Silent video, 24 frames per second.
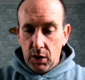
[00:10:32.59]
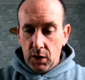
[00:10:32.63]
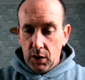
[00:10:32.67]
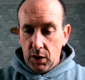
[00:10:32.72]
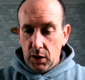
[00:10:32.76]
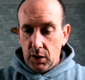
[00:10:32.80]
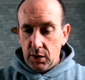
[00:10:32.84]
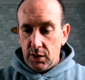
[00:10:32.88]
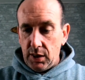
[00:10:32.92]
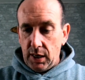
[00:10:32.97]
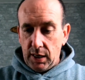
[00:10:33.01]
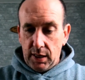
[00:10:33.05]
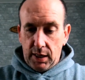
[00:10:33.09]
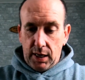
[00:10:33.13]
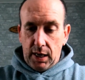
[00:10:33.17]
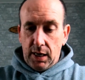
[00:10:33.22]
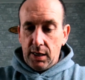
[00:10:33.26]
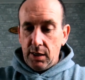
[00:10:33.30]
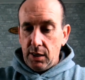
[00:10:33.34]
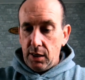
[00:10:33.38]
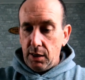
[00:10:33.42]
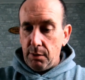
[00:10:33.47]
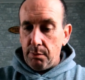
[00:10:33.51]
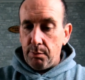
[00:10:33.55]
You take the end
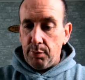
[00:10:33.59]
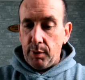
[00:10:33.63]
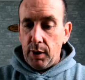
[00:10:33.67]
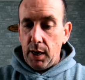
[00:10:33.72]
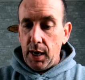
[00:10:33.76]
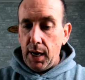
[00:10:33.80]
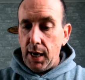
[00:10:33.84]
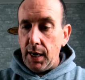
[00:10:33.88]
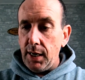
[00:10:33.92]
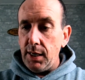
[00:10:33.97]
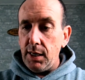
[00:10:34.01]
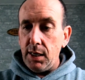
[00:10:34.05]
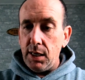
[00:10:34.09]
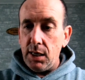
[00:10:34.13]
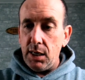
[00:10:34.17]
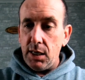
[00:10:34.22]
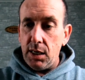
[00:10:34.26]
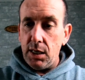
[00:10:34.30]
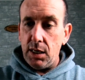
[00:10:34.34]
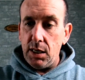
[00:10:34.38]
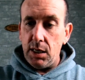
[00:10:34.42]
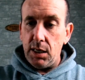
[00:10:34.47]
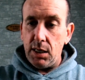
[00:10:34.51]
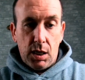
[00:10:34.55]
of your braid.
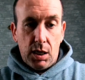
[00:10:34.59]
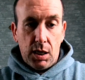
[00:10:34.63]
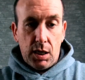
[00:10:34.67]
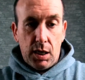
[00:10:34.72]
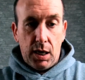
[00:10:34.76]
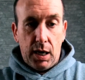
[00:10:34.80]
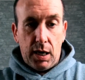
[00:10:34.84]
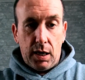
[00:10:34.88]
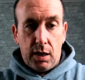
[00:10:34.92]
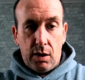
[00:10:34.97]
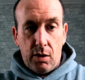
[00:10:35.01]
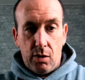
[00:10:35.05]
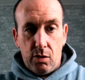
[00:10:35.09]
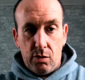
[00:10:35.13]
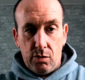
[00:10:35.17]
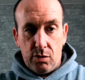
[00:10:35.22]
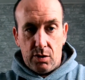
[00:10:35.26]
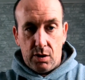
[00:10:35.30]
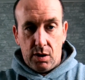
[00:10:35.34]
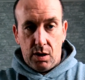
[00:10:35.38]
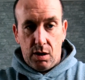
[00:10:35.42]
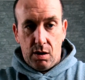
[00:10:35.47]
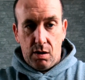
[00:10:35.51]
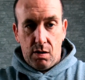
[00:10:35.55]
That goes
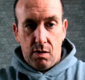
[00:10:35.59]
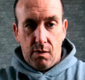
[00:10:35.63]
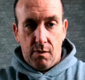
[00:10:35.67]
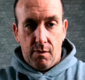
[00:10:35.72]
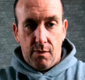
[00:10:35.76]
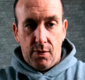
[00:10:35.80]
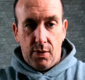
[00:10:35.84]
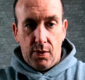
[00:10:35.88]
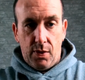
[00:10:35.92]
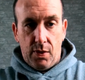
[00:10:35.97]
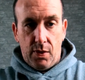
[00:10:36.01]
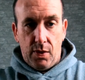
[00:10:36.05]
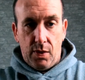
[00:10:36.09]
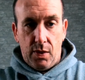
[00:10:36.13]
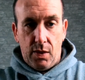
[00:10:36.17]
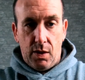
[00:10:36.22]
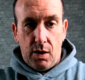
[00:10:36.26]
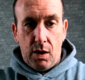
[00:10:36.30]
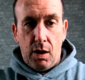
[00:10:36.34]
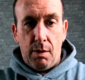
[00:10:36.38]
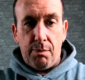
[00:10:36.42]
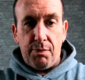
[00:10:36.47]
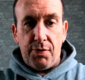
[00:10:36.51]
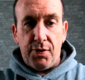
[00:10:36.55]

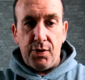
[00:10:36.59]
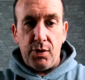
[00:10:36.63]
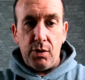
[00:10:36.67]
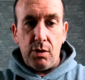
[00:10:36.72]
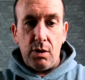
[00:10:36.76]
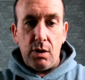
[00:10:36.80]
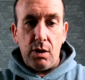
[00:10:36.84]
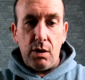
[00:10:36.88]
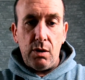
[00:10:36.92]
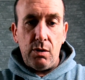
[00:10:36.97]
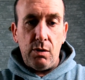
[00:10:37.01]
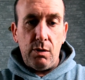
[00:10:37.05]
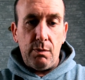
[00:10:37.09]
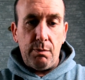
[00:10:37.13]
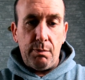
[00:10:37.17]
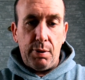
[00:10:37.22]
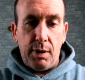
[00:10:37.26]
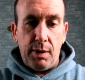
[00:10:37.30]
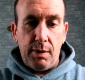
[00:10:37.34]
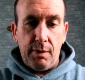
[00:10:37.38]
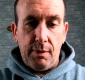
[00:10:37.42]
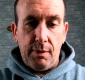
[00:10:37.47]
up through the loop.